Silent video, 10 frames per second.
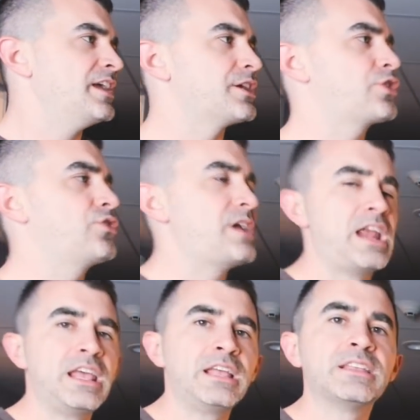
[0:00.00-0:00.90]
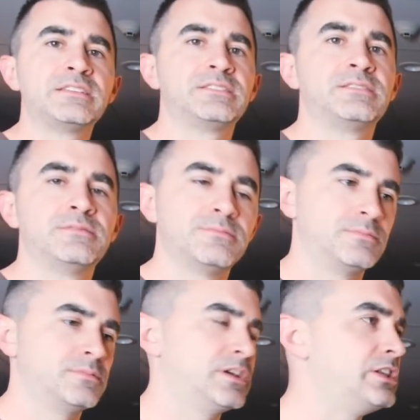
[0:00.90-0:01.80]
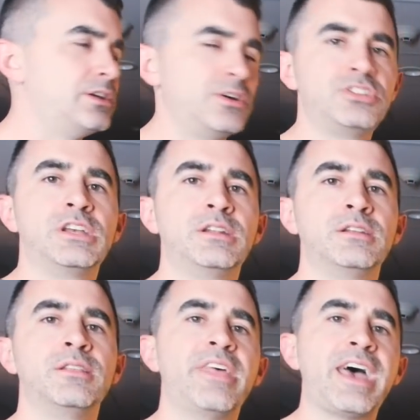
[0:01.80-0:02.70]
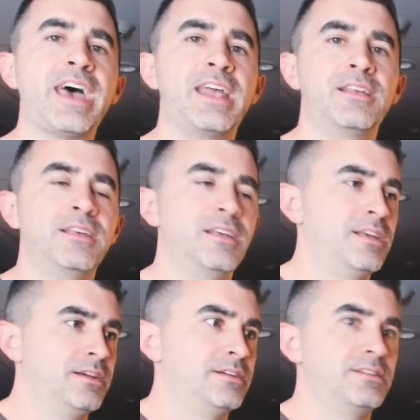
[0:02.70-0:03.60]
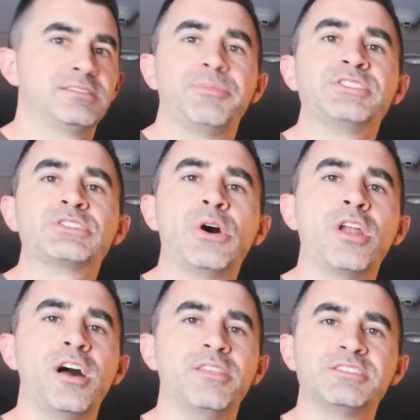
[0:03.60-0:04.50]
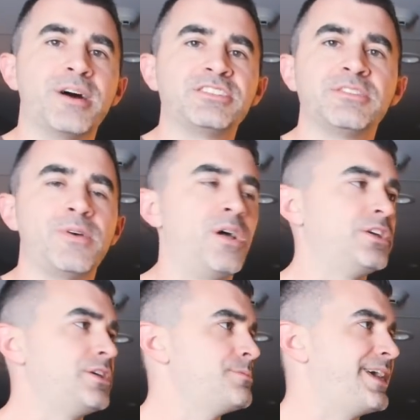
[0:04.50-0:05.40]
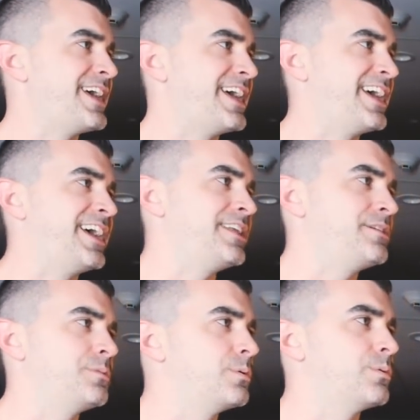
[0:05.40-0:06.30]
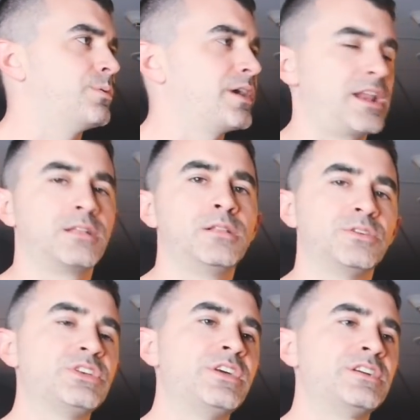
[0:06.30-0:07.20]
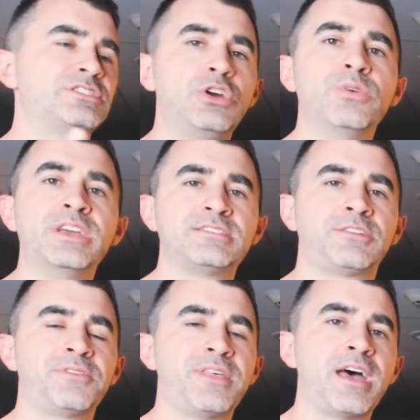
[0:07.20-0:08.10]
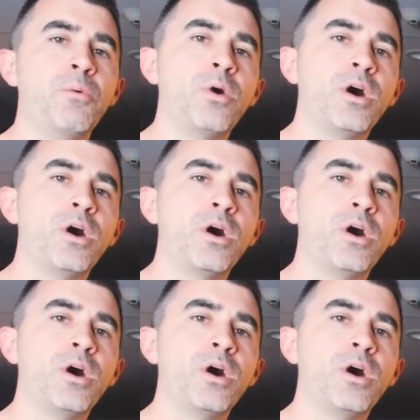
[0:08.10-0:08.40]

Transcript: They're creating this illusion that something's going on. There's a bunch of volume, and we're getting close. So there's two reasons for that.